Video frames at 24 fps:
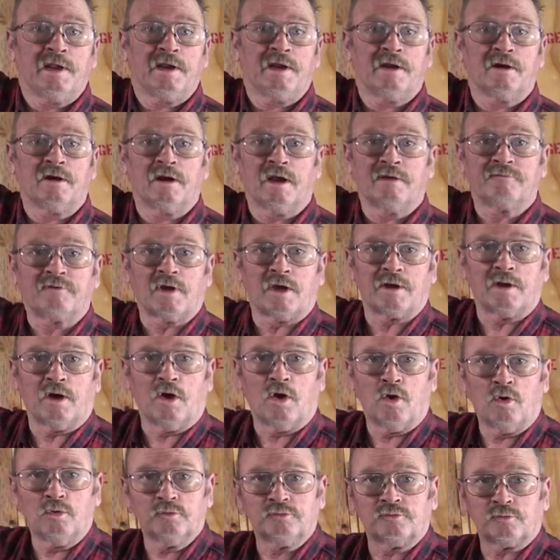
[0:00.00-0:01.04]
here, I've got a
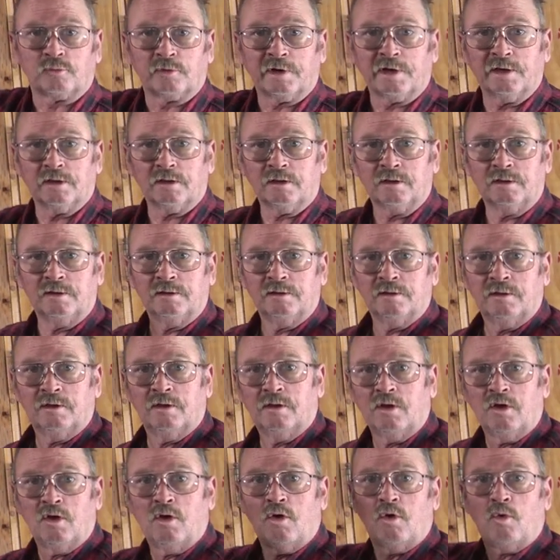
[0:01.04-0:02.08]
hose reel
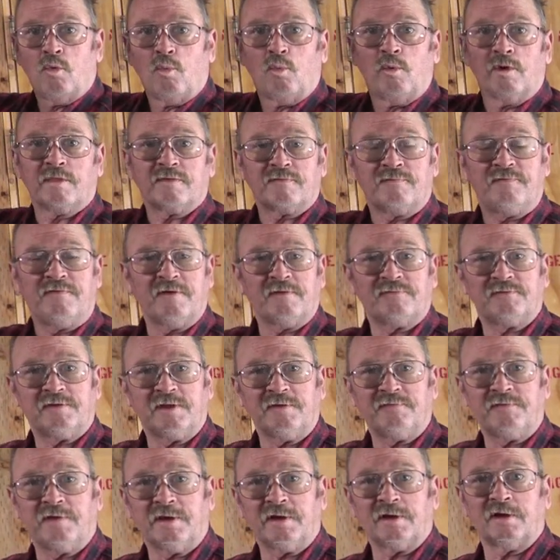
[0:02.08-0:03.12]
with
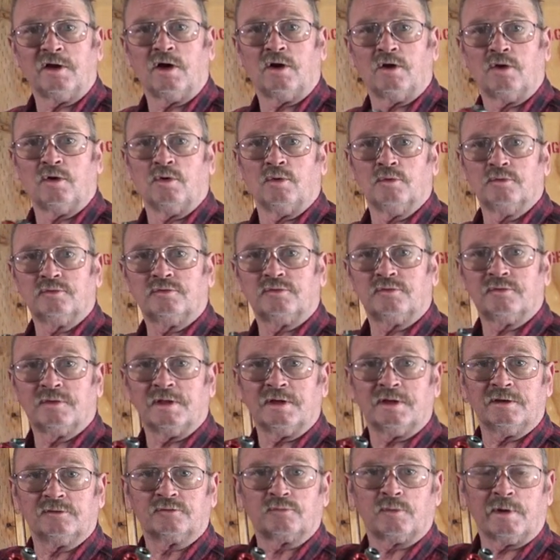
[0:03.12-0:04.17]
50 feet of hose
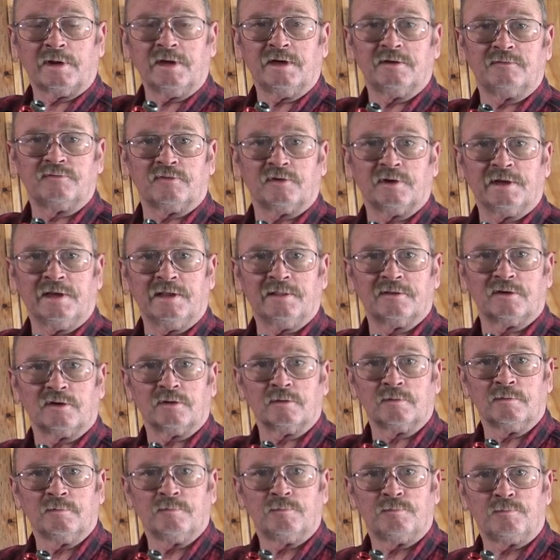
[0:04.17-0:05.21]
that is rated for
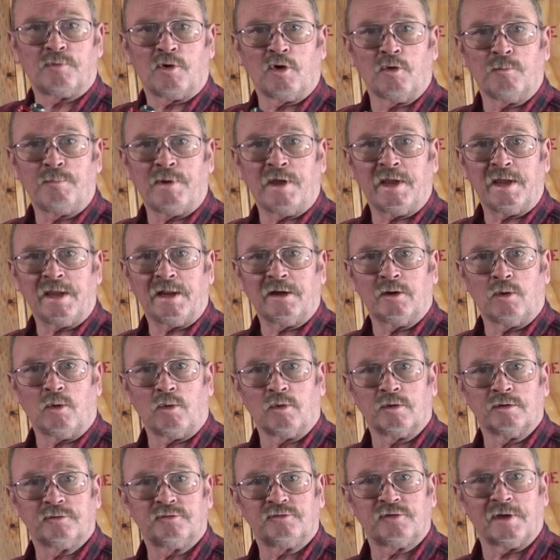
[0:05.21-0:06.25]
either propane
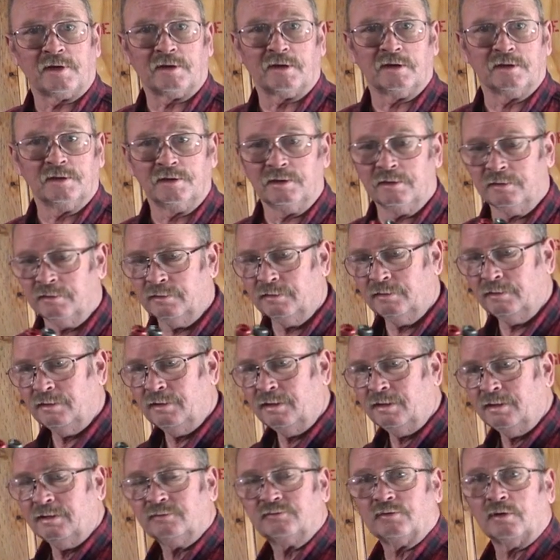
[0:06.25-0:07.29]
or acetylene.
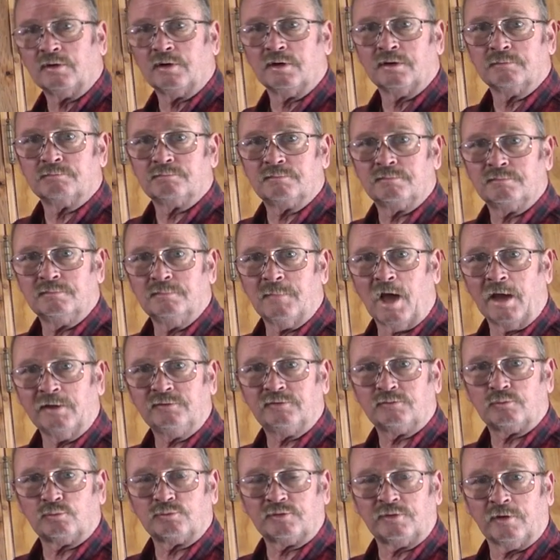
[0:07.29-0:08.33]
It's on a
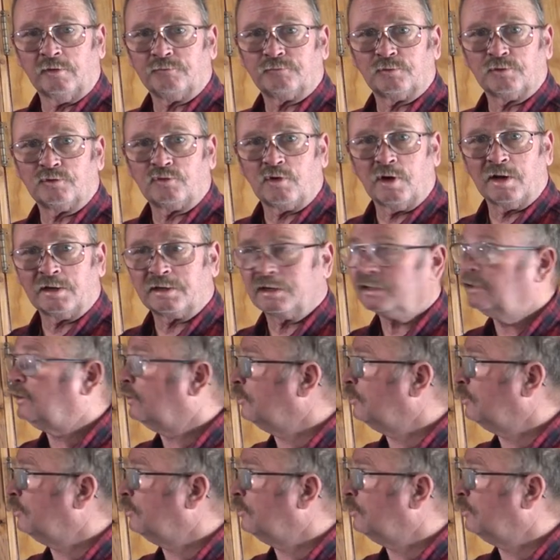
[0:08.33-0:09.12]
nice self-retracting